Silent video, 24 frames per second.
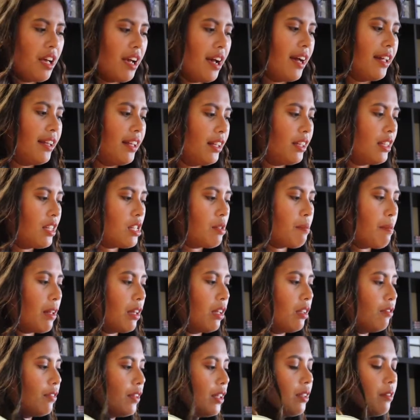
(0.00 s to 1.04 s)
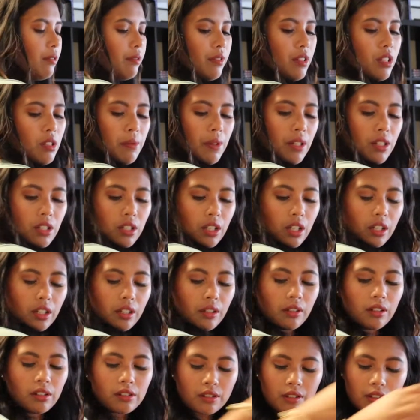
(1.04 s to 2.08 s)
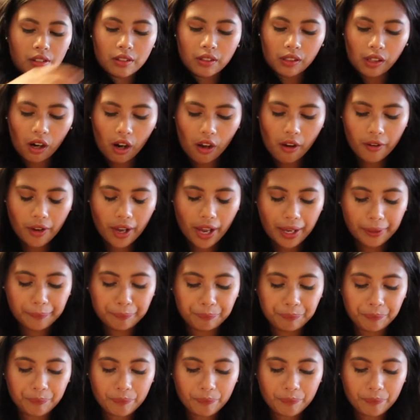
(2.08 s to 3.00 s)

I like the smell of it. It smells good. Okay.